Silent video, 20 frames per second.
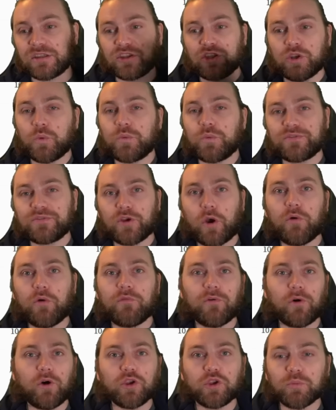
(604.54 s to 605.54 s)
you know, with total
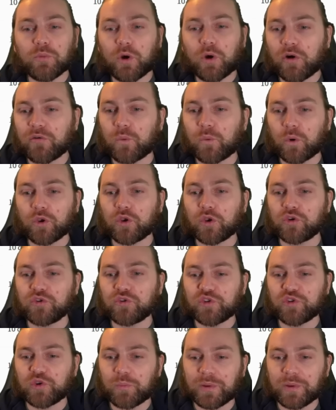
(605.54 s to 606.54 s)
volume of
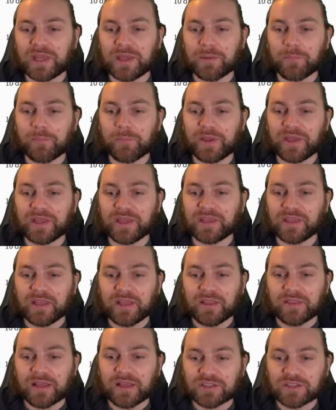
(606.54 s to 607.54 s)
100 BNB,
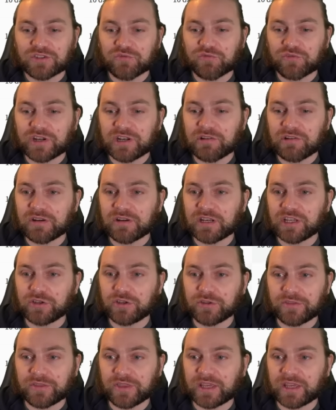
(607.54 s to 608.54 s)
that's a really, really
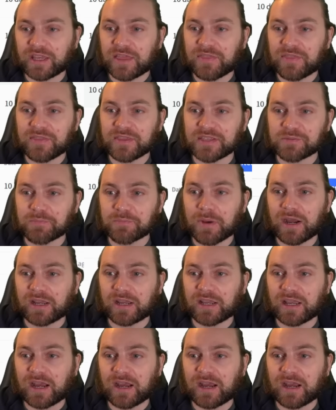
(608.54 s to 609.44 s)
good thing in this market,